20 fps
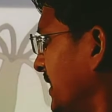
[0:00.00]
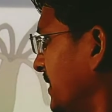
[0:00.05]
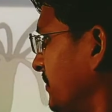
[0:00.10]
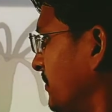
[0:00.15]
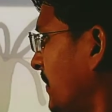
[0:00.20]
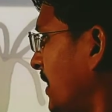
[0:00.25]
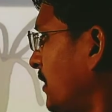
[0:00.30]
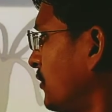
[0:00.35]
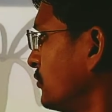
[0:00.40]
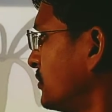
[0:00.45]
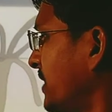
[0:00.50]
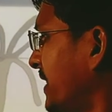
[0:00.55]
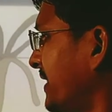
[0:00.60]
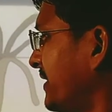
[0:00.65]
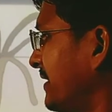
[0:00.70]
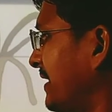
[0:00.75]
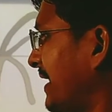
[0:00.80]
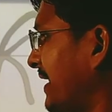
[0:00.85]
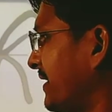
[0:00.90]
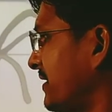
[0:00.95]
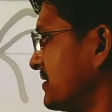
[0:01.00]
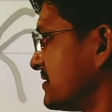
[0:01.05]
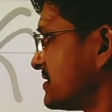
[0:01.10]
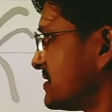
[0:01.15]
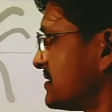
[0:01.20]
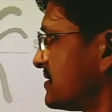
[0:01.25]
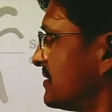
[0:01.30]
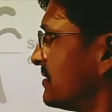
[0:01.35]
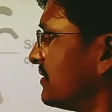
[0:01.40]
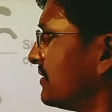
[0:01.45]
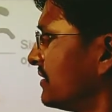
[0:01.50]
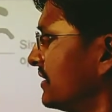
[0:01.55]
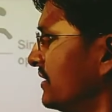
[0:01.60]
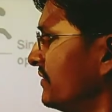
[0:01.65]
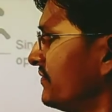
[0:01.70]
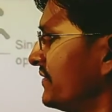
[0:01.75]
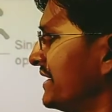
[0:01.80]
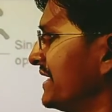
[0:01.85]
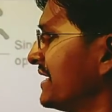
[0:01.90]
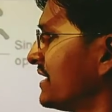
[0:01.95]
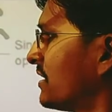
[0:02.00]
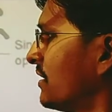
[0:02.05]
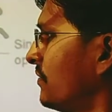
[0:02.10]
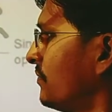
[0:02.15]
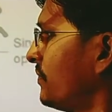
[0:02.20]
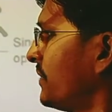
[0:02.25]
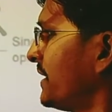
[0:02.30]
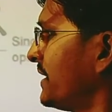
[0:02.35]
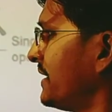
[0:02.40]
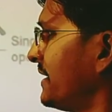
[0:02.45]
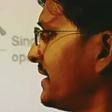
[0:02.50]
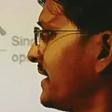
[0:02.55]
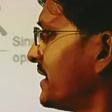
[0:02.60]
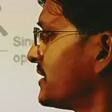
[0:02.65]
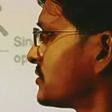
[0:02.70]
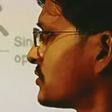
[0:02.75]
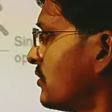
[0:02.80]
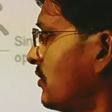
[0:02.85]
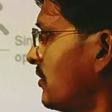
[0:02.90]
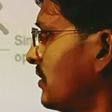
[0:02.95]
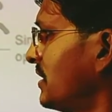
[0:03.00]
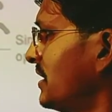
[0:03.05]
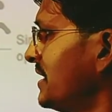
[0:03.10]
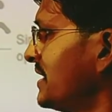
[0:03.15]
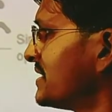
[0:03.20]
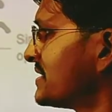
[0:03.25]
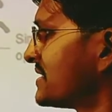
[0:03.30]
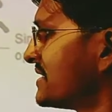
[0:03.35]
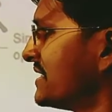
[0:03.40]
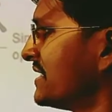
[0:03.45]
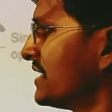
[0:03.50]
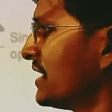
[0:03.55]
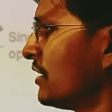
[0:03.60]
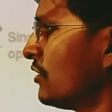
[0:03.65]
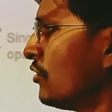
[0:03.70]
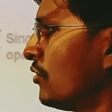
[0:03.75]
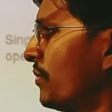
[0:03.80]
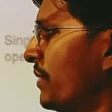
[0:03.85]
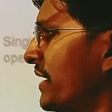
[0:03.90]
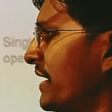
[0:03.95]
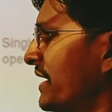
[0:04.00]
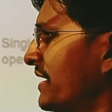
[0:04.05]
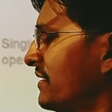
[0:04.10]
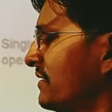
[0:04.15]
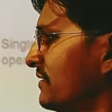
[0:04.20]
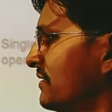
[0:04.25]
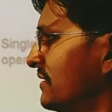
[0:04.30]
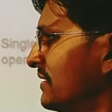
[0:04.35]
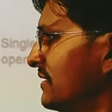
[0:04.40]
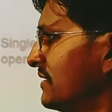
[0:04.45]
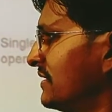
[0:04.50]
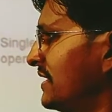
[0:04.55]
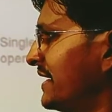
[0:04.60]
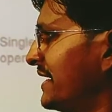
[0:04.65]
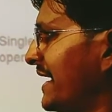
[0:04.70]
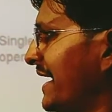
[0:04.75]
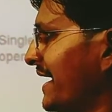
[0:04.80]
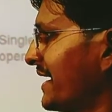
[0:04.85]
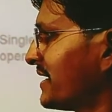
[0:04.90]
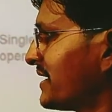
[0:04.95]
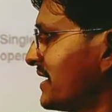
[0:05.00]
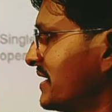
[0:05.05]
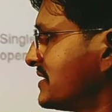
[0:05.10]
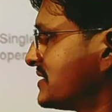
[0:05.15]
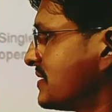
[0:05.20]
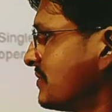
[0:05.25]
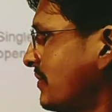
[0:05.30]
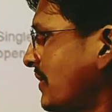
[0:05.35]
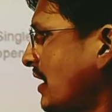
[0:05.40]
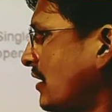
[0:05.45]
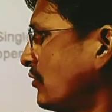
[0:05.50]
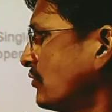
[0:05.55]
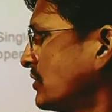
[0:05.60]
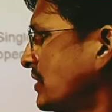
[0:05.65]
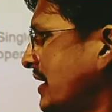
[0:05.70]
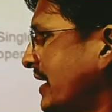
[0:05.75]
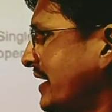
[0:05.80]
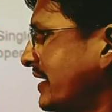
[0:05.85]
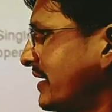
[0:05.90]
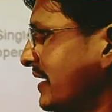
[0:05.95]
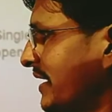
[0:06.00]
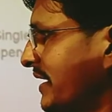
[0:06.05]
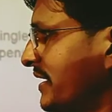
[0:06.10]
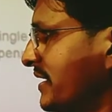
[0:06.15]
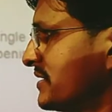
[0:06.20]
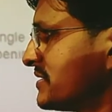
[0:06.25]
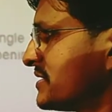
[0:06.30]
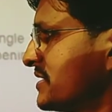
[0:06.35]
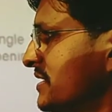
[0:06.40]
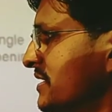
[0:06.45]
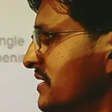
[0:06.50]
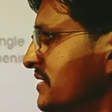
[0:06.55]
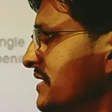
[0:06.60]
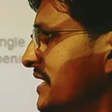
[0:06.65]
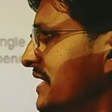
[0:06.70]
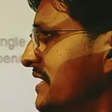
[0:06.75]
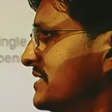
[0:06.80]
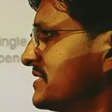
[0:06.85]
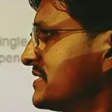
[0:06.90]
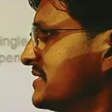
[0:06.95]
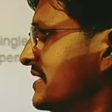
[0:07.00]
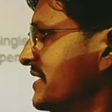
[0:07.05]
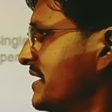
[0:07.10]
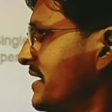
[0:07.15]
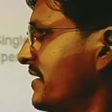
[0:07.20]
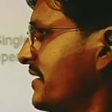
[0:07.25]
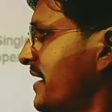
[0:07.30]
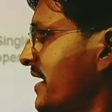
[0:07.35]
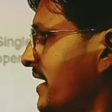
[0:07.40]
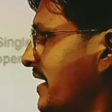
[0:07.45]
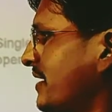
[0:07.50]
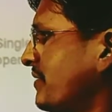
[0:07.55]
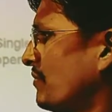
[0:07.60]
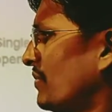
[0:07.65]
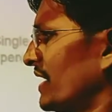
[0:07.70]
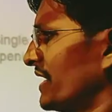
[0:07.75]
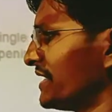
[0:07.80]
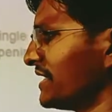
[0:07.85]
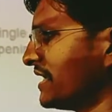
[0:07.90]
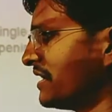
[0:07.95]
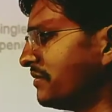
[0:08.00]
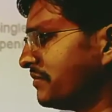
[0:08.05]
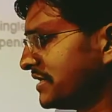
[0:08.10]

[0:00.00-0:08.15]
mouth and anus. If incomplete, it has only a single opening that acts as a mouth and anus, that is nidaria and lateral